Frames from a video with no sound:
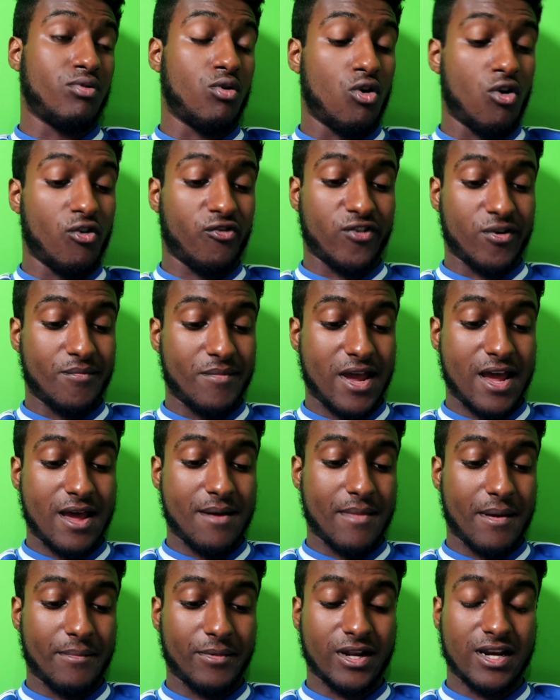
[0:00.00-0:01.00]
poor from
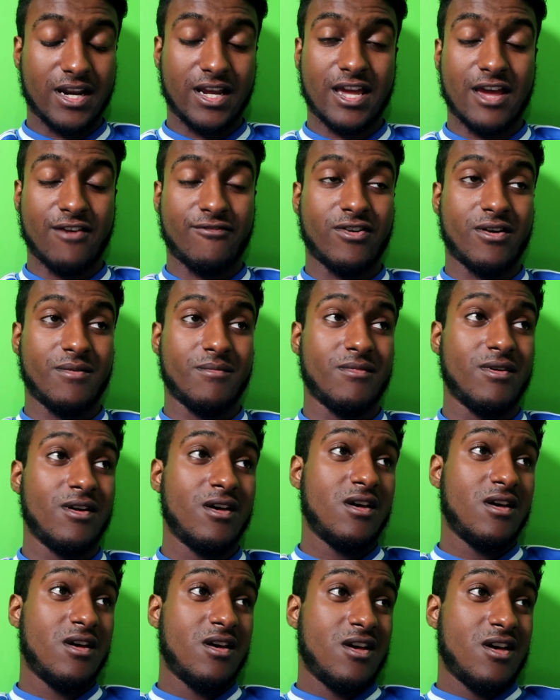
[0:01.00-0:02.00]
him. I'm going to give
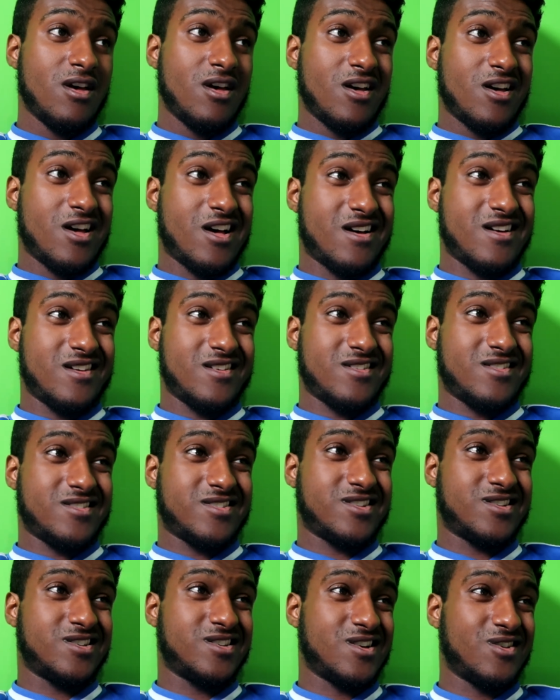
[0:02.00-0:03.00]
him...
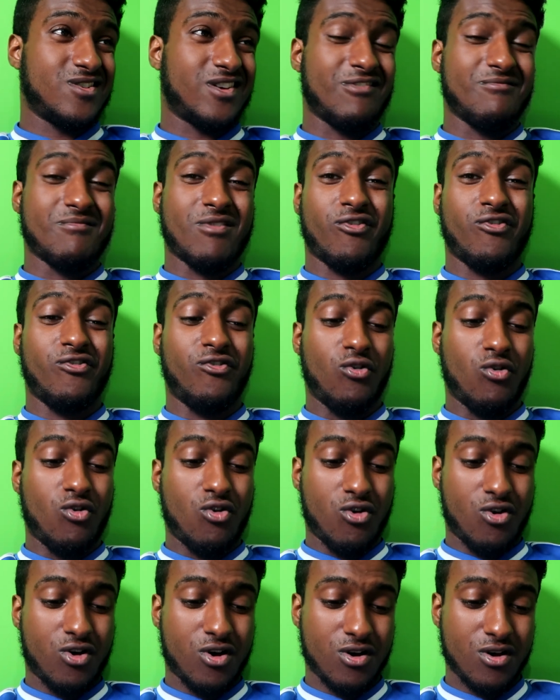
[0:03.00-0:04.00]
I'll give him a
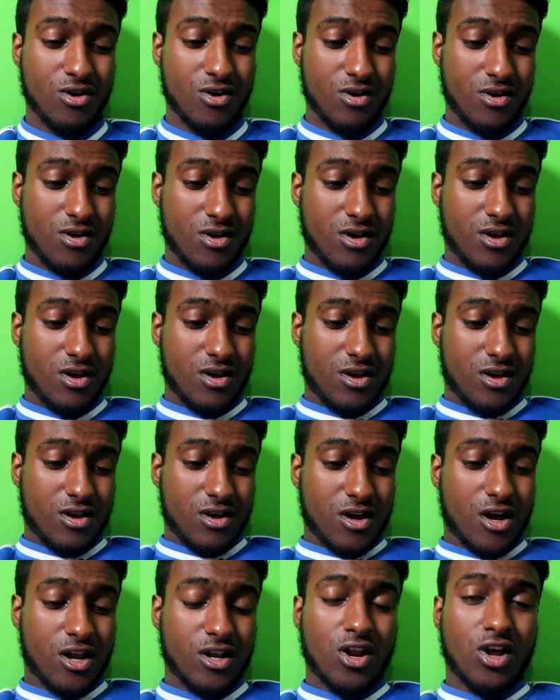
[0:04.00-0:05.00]
4.
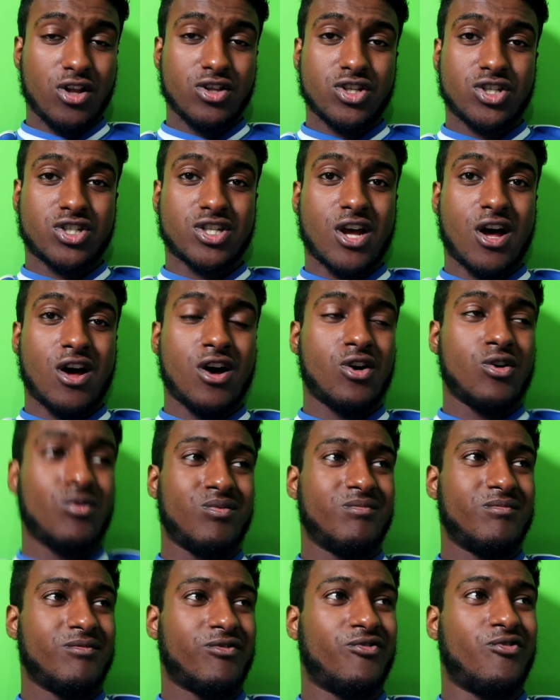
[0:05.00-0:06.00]

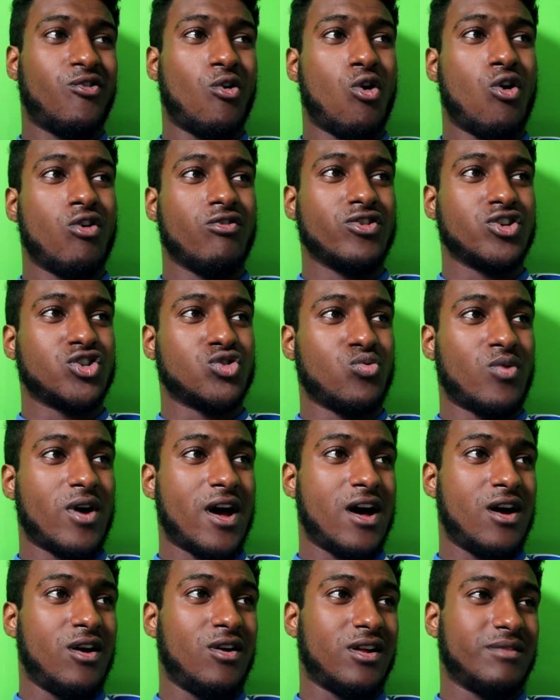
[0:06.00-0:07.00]
Alonso, 4 as
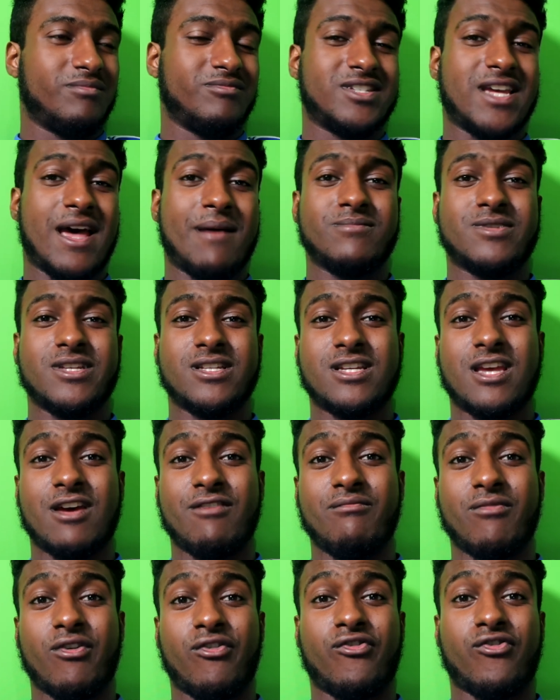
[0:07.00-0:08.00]
well. I'm tempted to
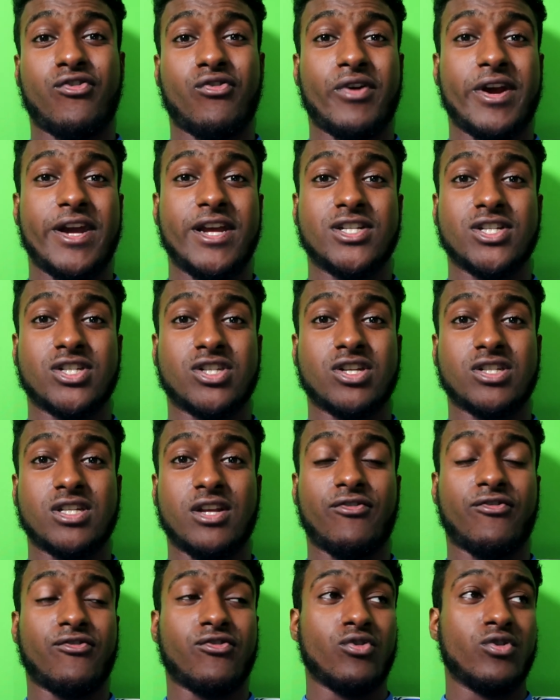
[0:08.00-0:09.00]
give him a 3 just because
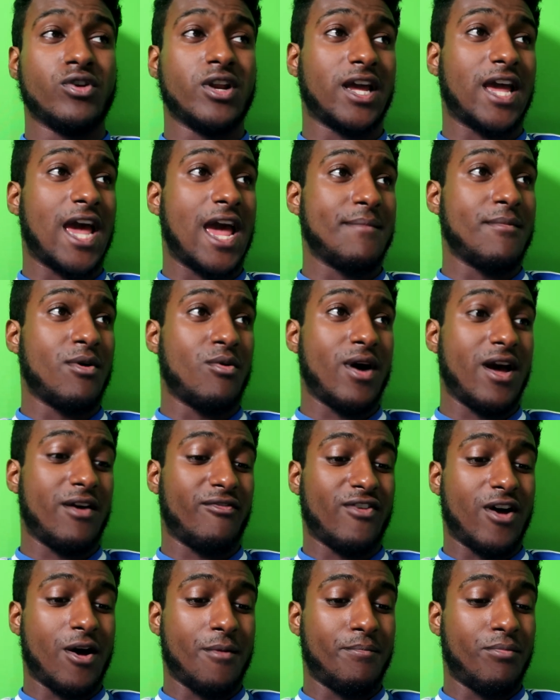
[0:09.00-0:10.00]
he threw the game away
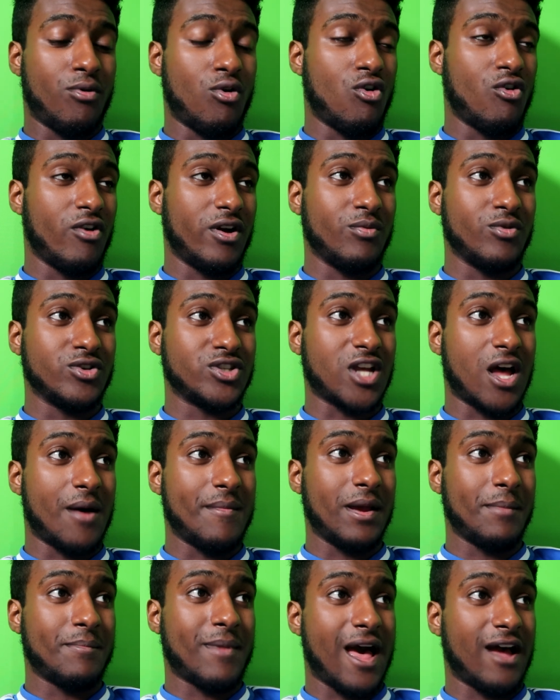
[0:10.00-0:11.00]
for how poor he was
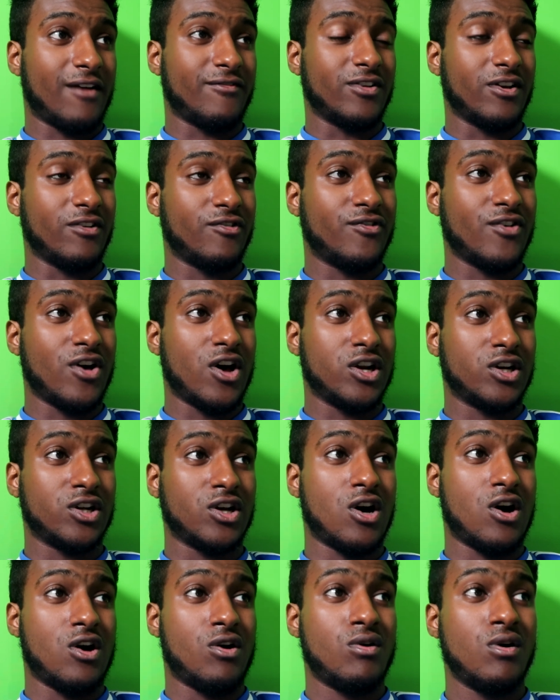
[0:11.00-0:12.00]
coming back for the third
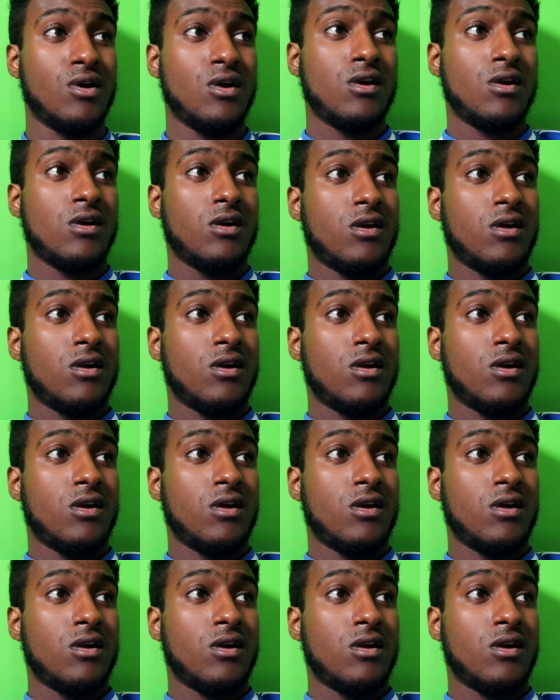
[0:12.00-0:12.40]
goal.